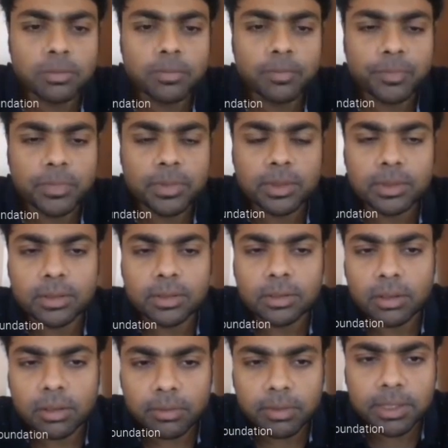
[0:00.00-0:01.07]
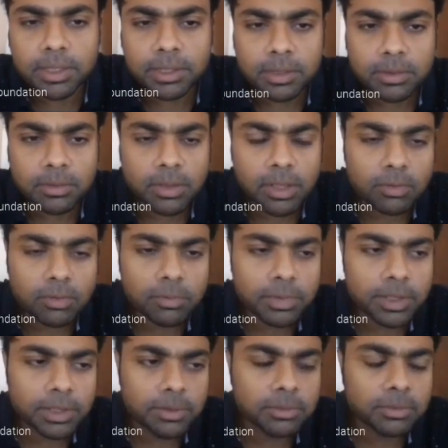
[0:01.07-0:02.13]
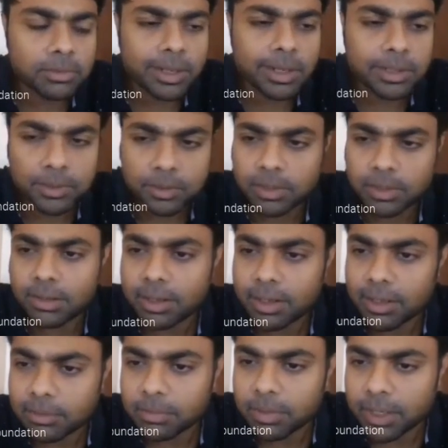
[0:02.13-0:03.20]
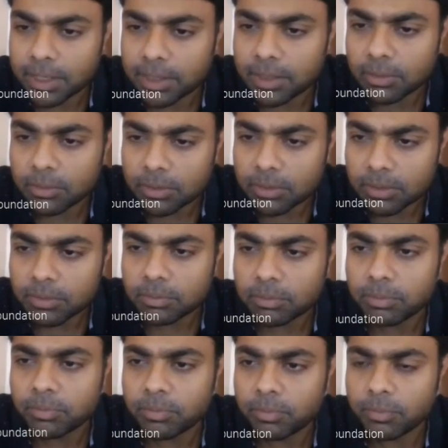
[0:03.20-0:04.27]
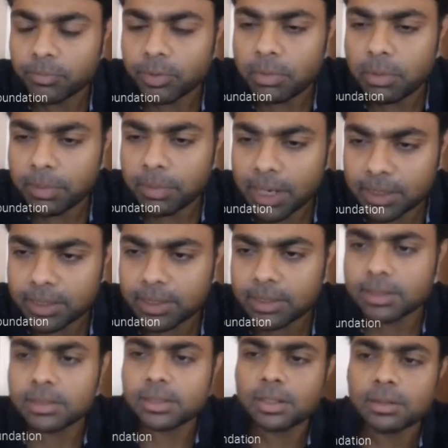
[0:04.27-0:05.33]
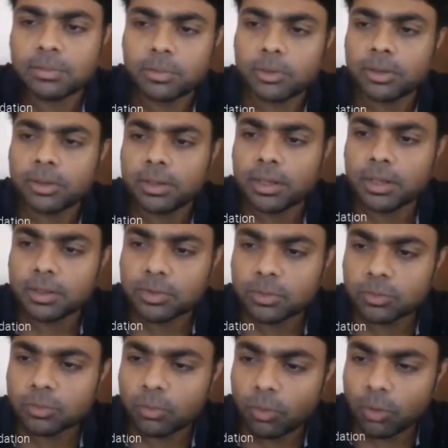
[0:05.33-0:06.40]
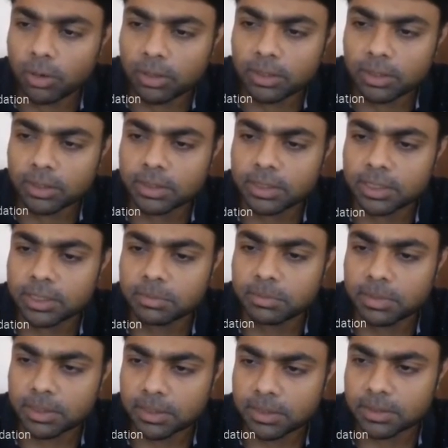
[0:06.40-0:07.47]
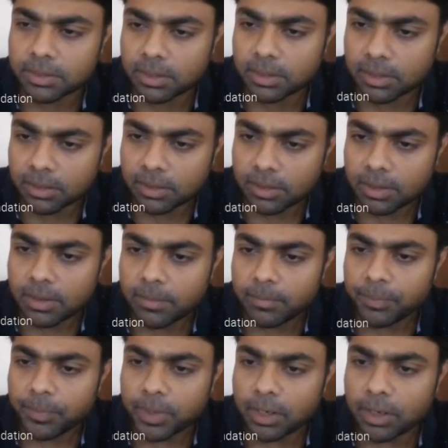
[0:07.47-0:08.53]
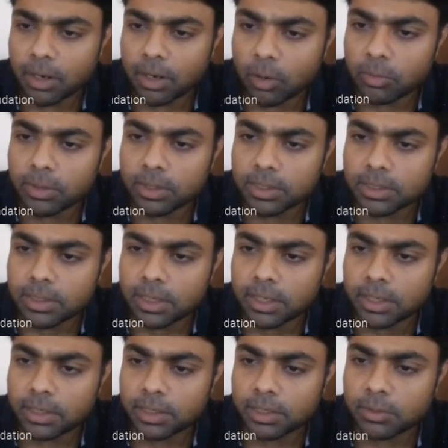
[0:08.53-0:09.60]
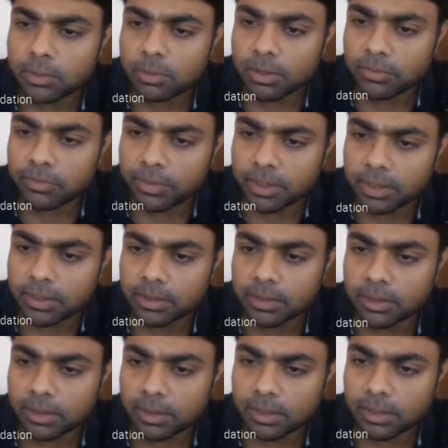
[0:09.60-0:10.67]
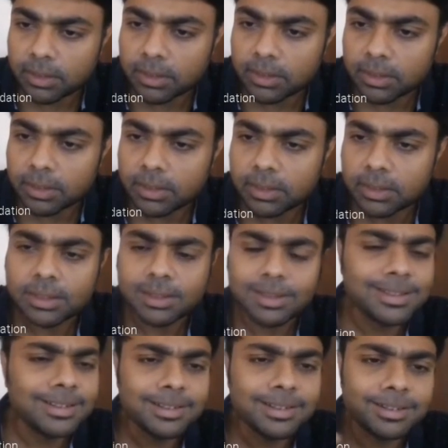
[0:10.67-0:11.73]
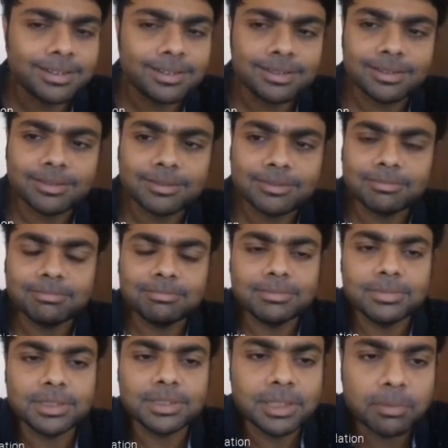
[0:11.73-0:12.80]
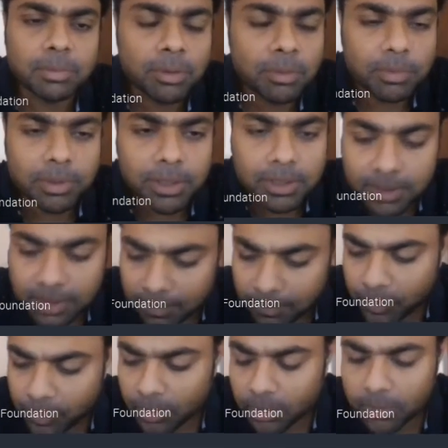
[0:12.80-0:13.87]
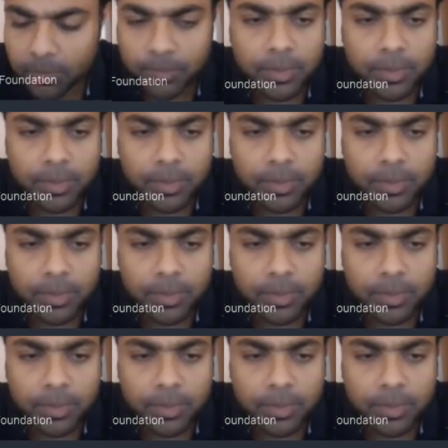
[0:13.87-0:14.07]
So the conversation today would be to actually try and break down from a practical standpoint as to what these measures are and how it is likely to affect uh, the population.